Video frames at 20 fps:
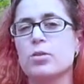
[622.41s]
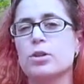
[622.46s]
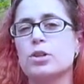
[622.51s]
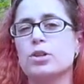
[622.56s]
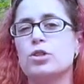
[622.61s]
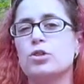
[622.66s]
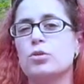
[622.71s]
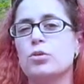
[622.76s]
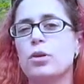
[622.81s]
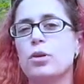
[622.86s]

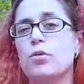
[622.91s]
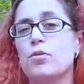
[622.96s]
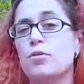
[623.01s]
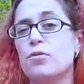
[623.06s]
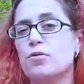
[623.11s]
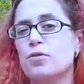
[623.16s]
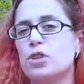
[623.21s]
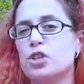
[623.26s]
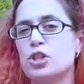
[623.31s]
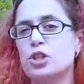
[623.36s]

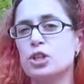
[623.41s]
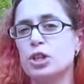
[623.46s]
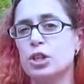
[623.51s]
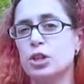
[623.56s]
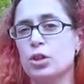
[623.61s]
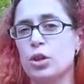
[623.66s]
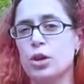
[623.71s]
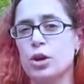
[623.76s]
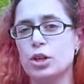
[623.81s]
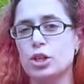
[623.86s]
It's my
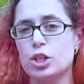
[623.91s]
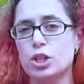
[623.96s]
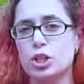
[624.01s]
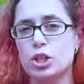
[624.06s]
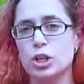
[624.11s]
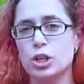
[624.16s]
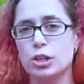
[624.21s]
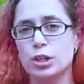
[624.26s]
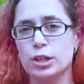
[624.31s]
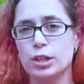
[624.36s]

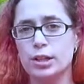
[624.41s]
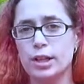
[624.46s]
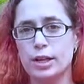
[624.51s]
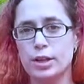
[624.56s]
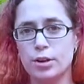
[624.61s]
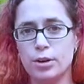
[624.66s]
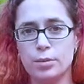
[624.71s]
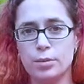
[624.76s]
how-tos